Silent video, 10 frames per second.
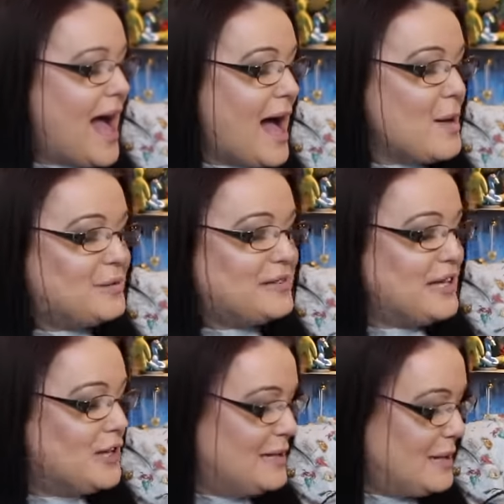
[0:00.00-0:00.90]

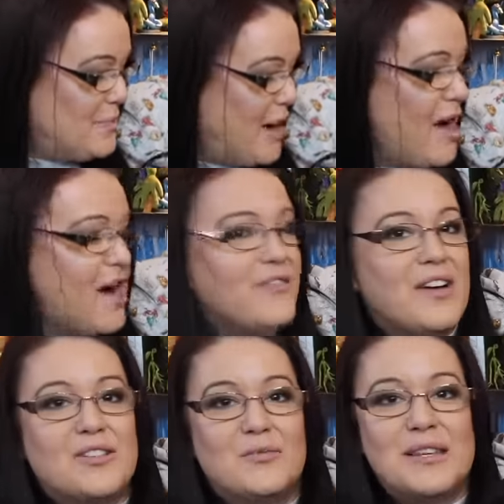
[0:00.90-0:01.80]
Absolutely
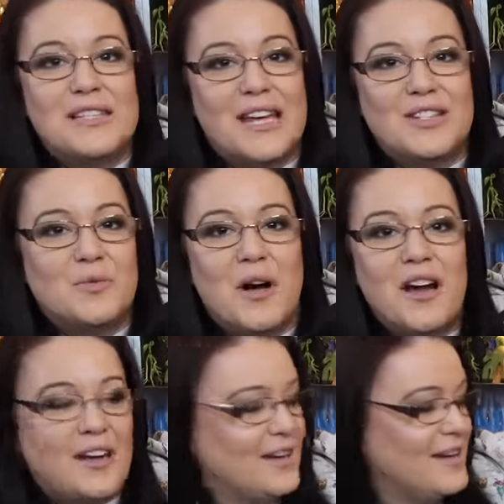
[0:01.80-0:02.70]
perfect for me to take to
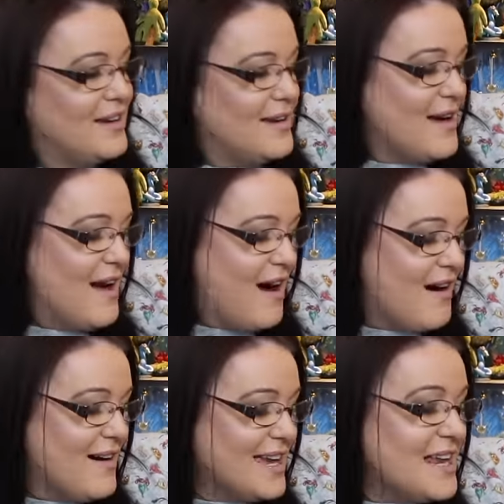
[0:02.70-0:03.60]
work.
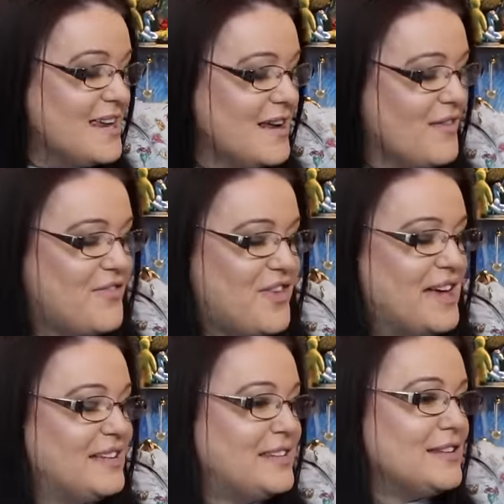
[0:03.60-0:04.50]
I love this